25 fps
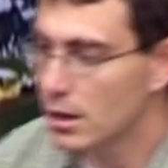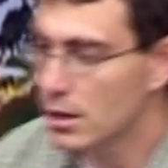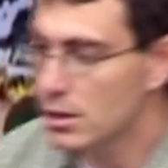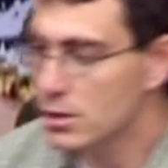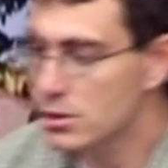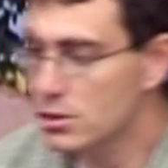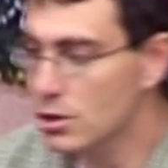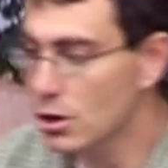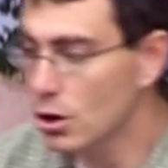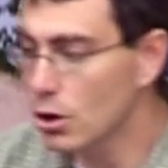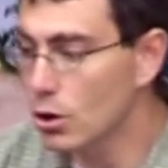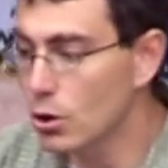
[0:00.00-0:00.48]

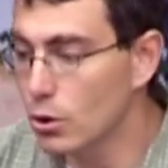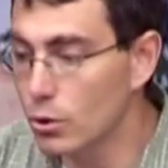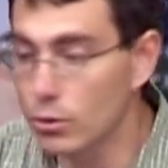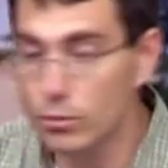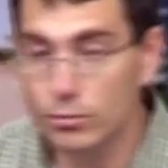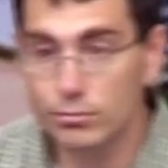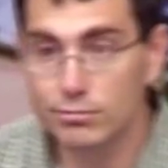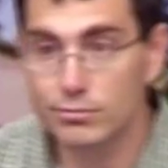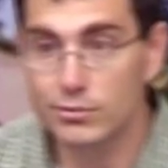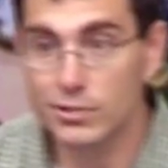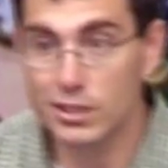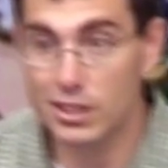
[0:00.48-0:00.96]

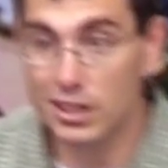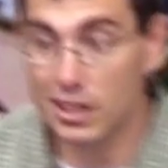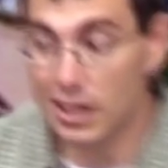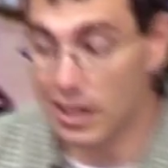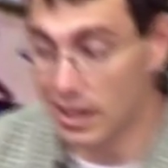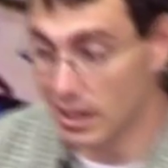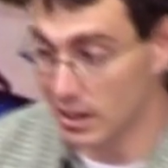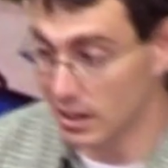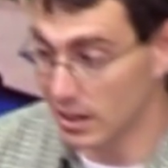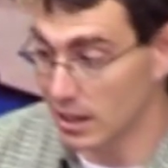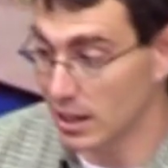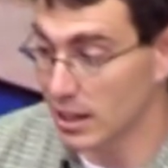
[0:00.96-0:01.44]
So
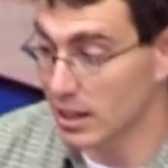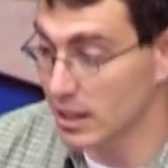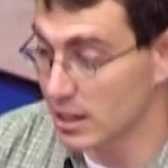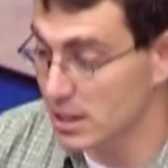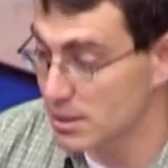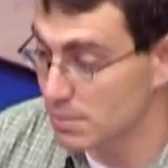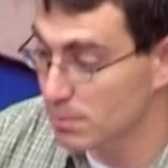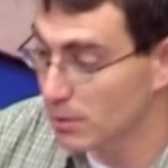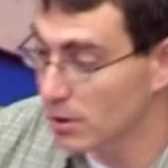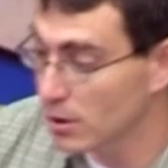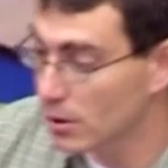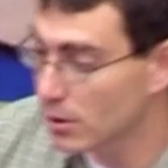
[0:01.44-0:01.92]
you, it
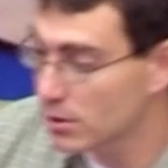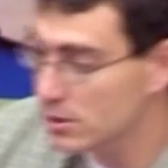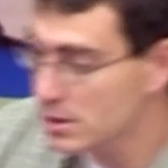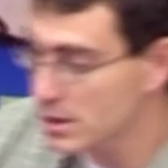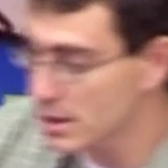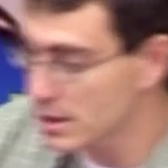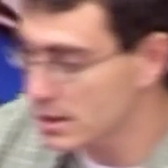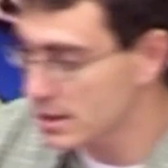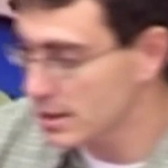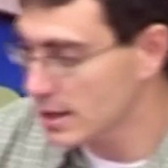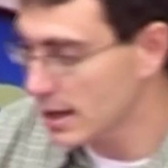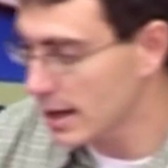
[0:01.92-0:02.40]

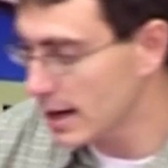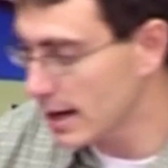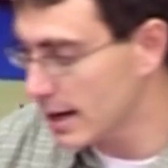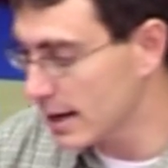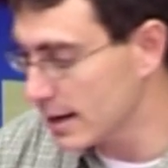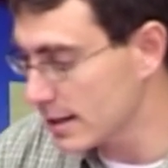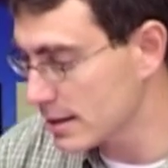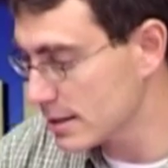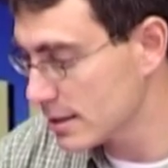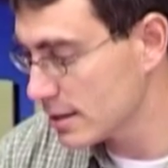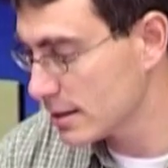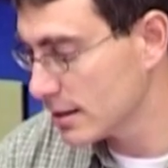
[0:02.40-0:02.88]
explodes in
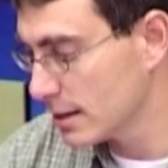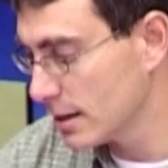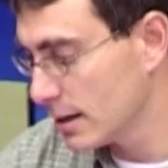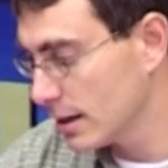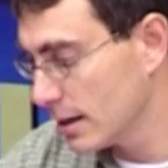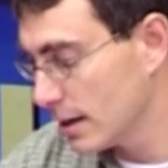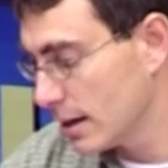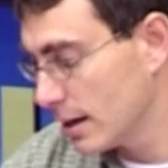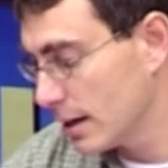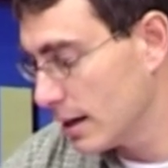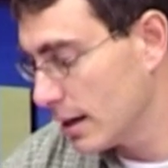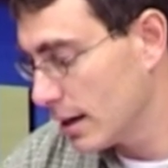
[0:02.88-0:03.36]
size.
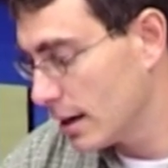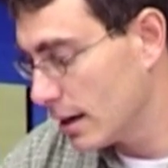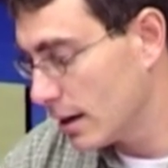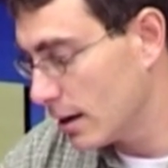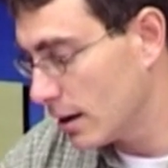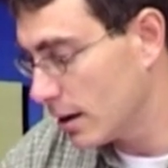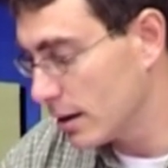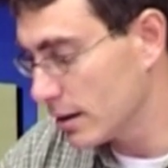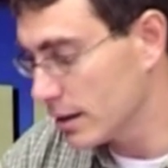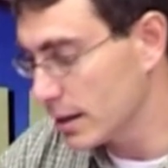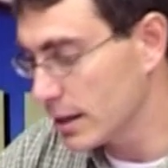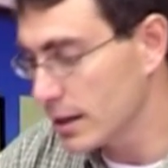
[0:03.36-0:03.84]

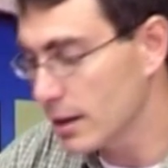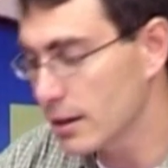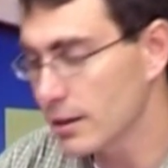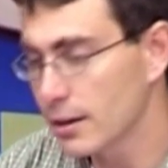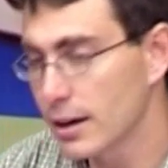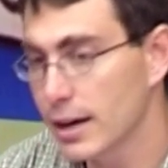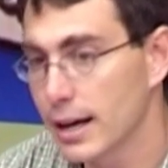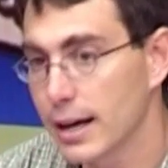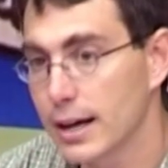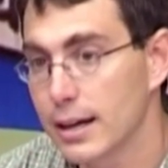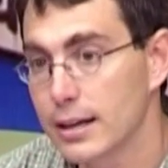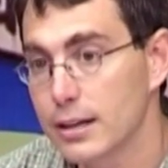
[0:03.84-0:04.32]
On the
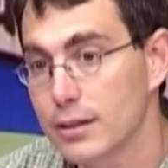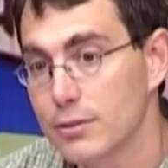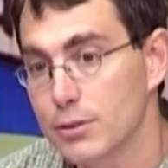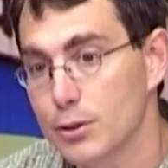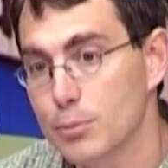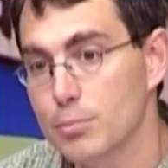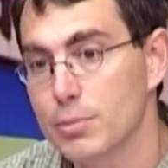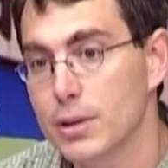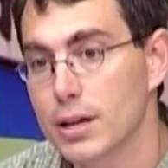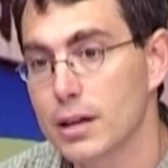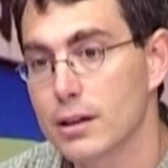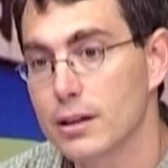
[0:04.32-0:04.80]
other hand, if
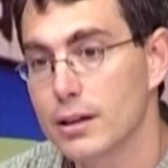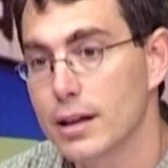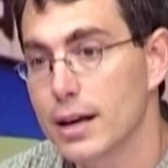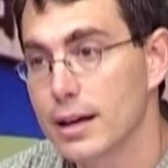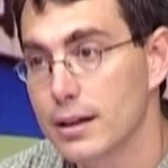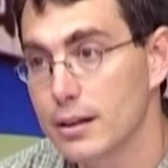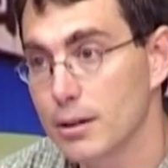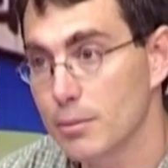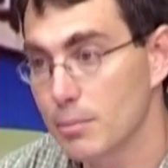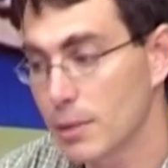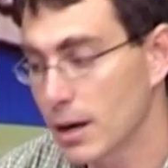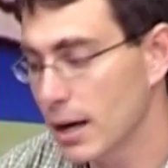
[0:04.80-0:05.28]
you pick a
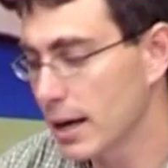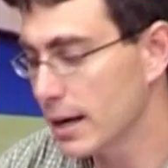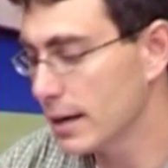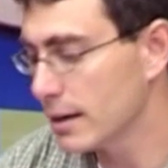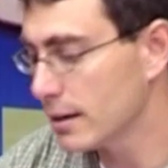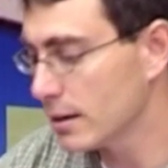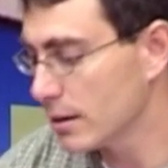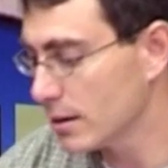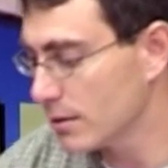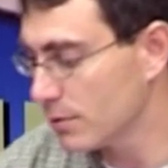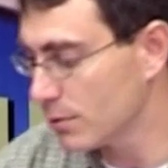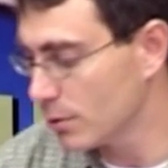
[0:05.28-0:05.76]
line in the
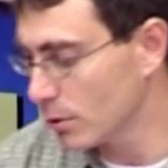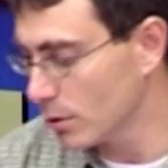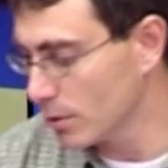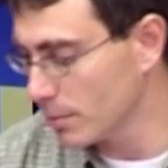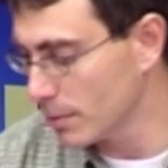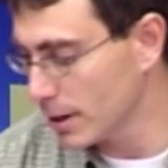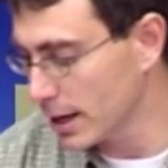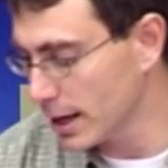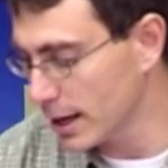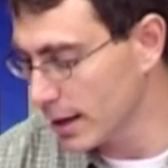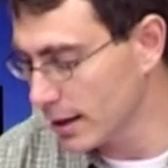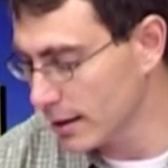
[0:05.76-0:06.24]
binary
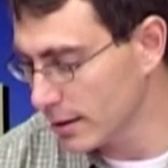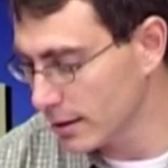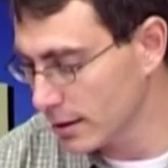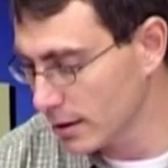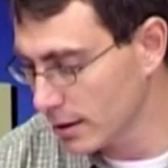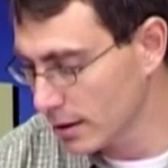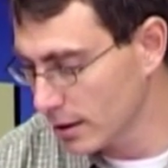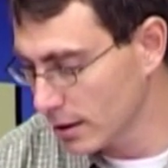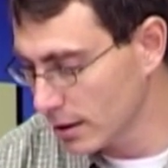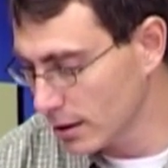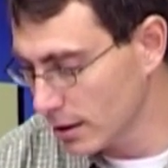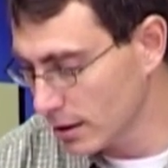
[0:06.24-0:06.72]
format,
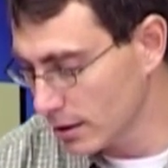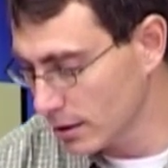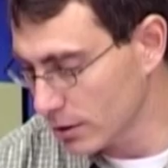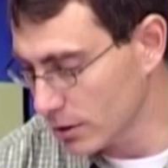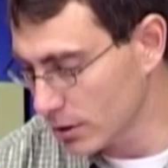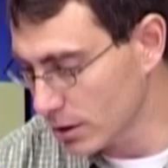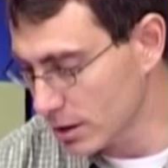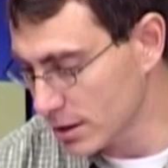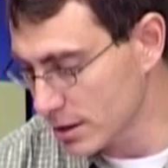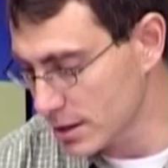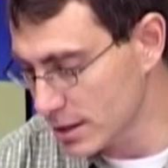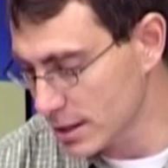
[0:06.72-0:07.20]

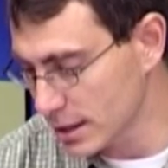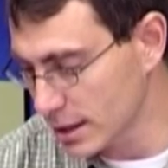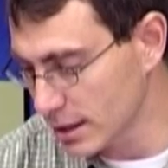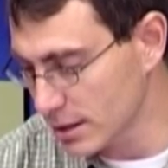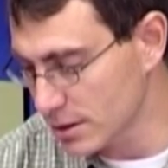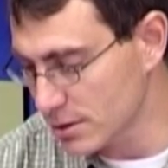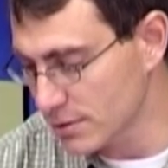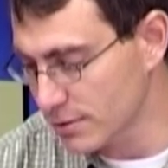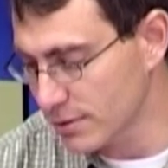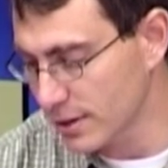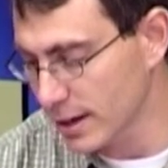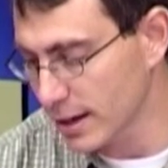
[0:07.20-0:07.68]
you can see
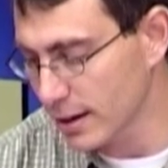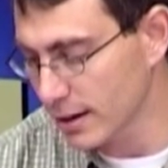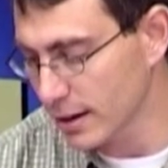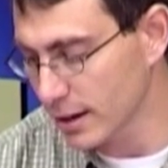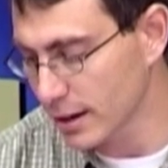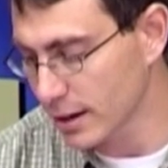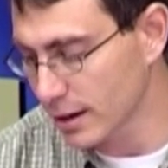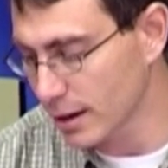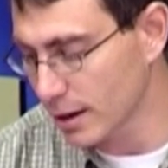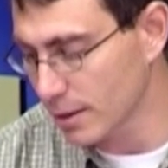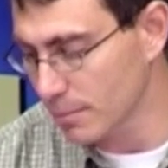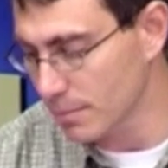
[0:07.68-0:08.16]
it's
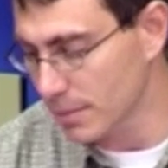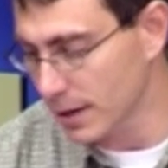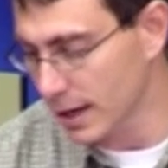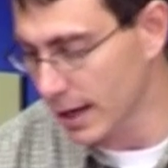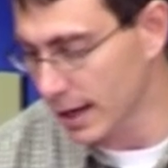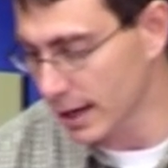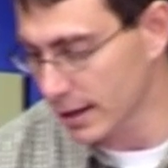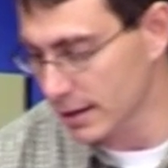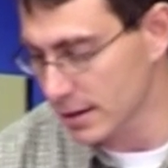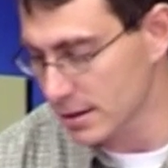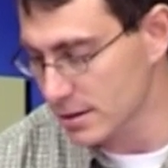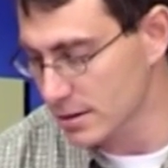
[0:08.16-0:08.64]
very
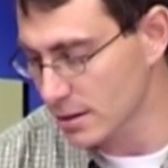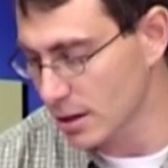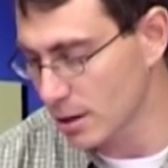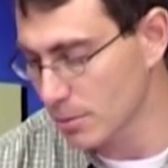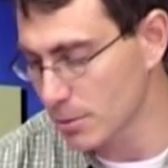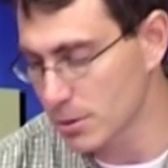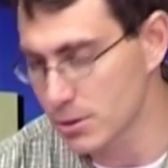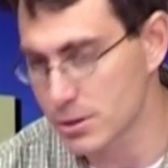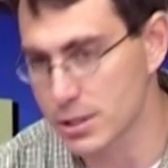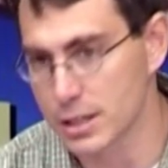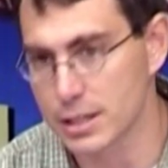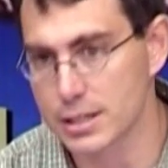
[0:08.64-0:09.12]
compact. It's
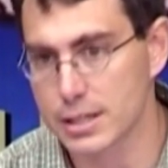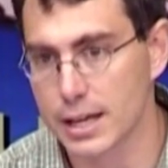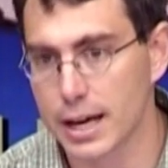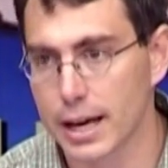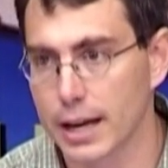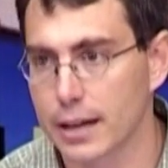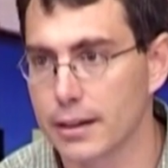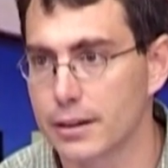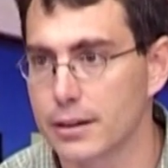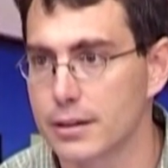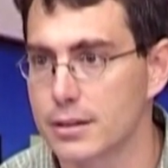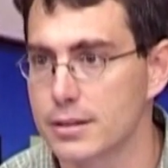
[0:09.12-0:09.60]
almost
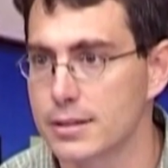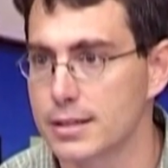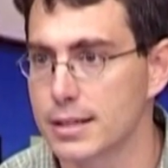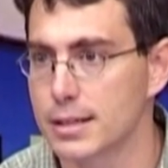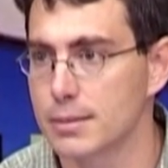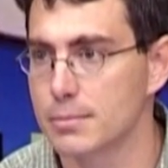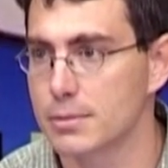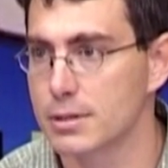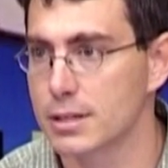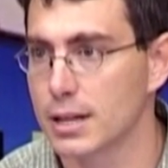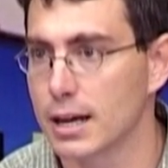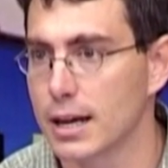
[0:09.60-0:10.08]
exactly the
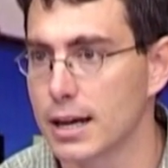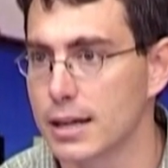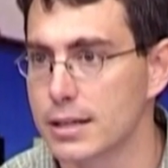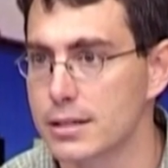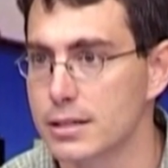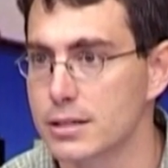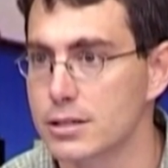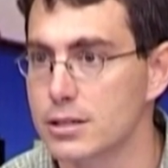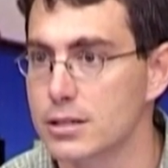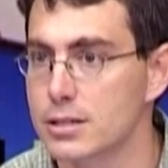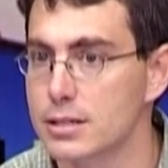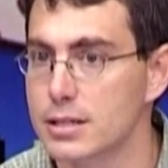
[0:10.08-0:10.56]
same
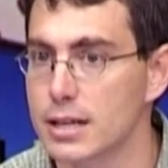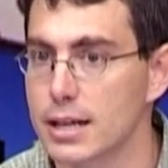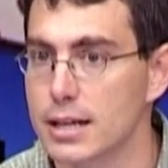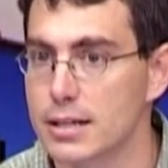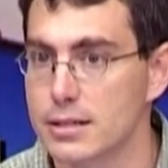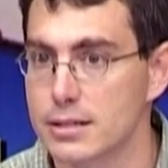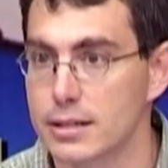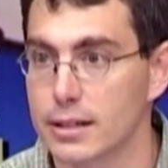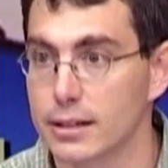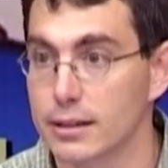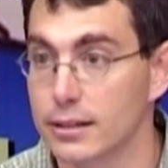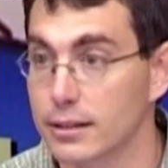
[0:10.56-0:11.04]
size. It just
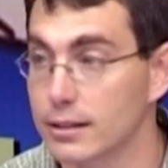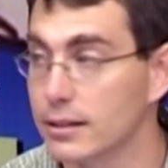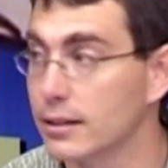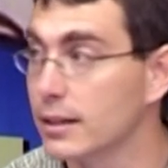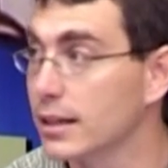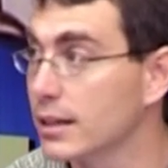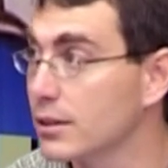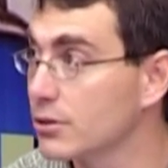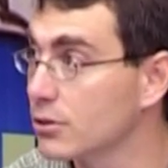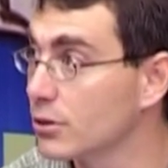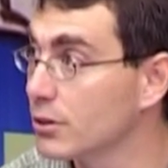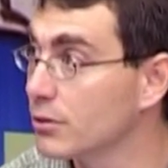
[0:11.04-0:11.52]
has the
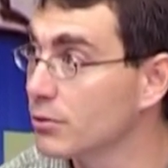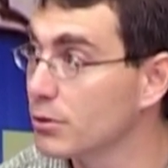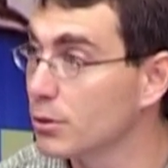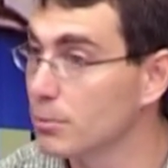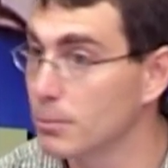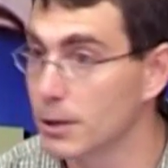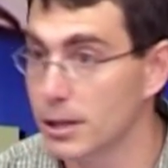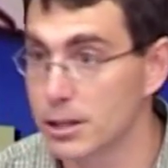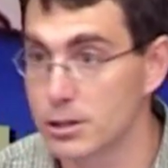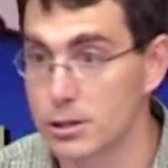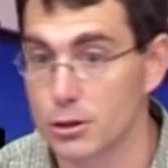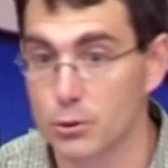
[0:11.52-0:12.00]
little extra
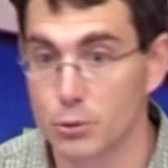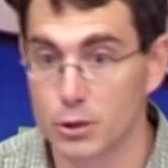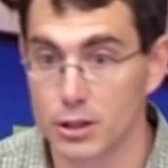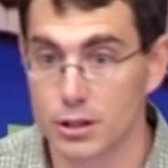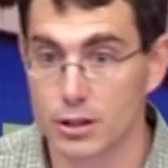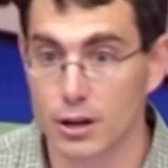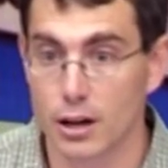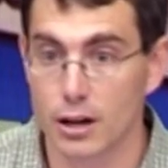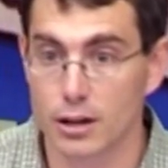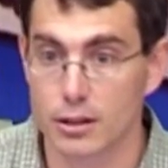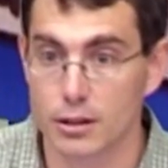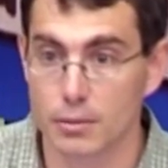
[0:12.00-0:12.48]
information we
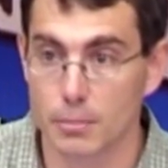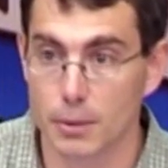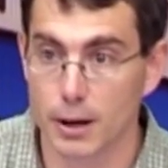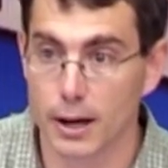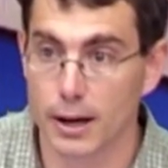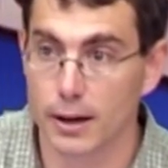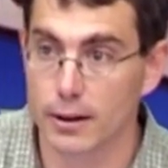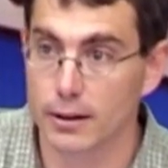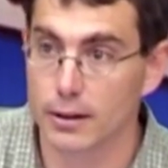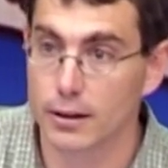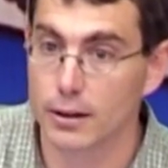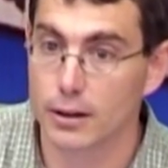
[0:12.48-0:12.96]
talked
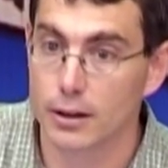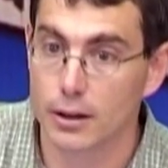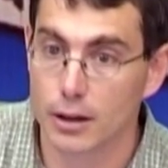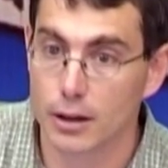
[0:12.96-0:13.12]
about,